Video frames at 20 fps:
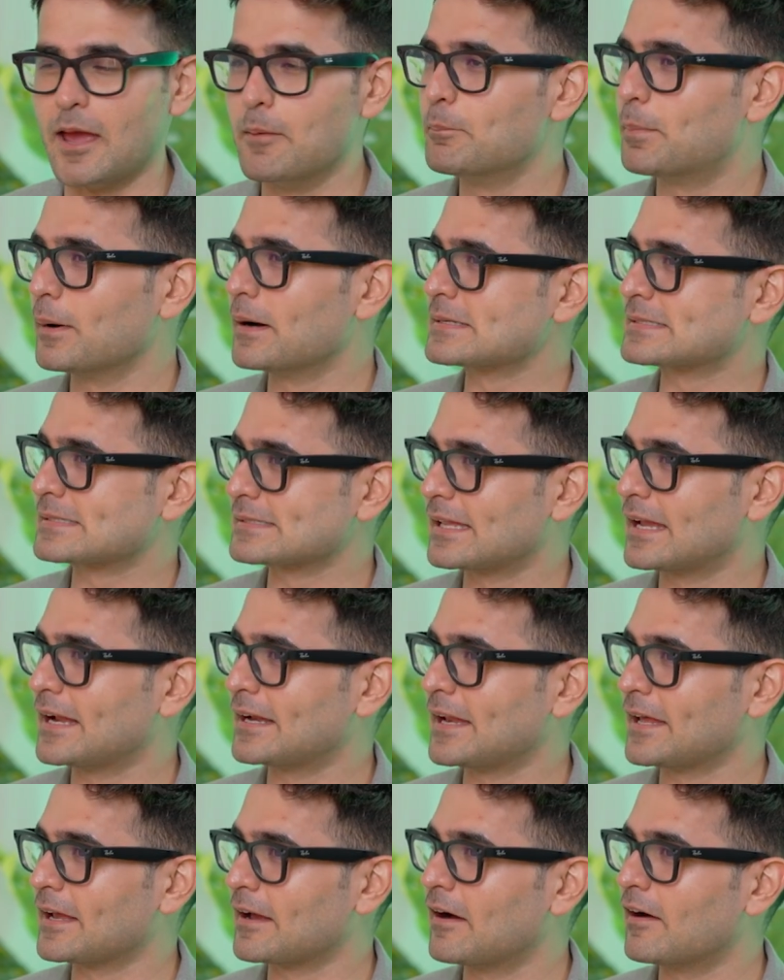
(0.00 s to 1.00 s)

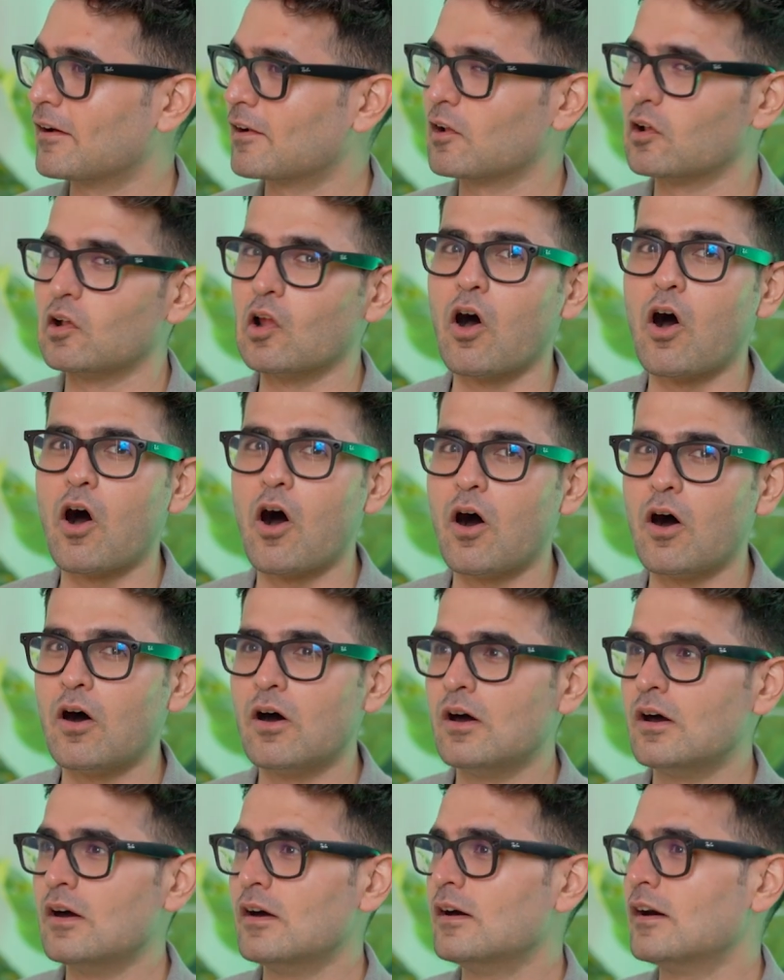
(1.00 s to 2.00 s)
impersonating a law
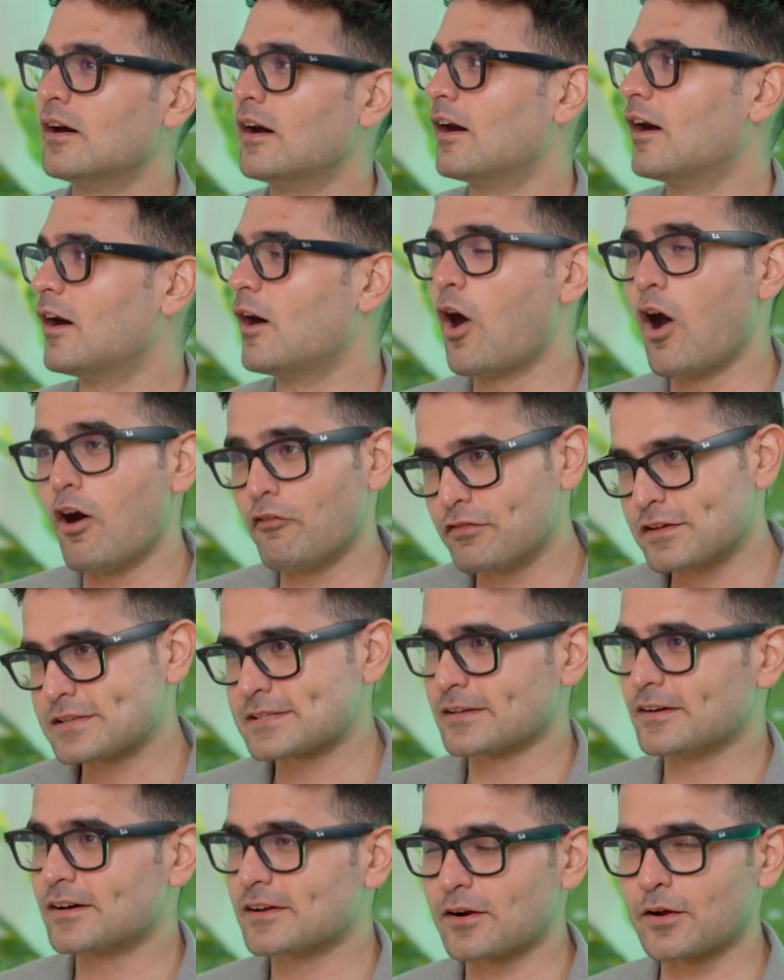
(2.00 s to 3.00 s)

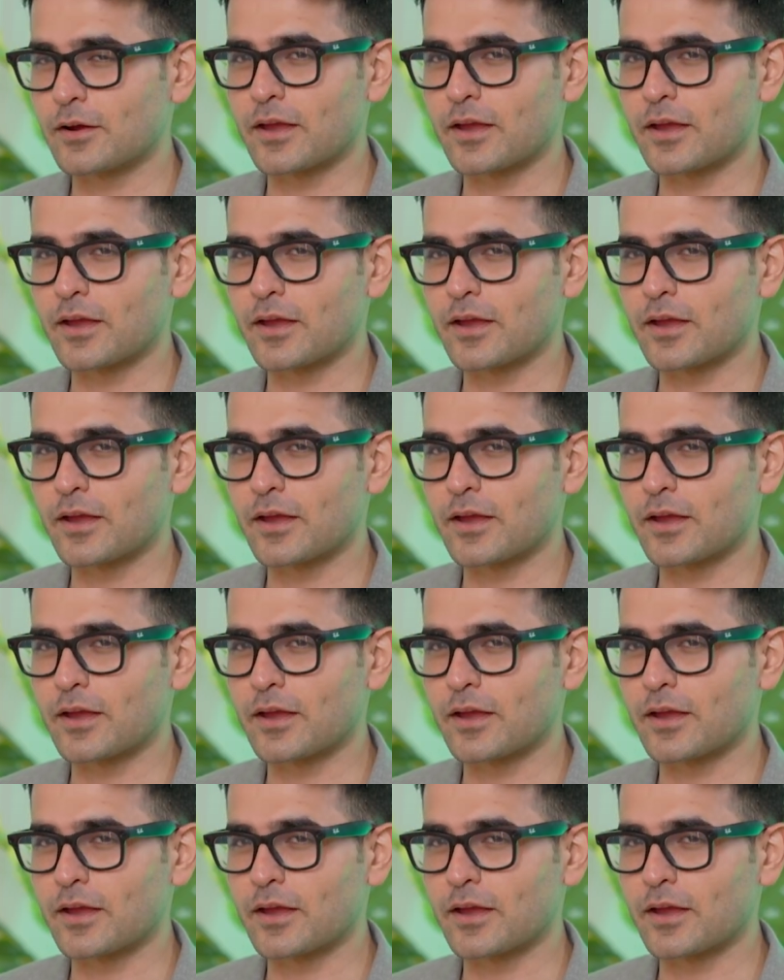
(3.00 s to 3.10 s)
officer.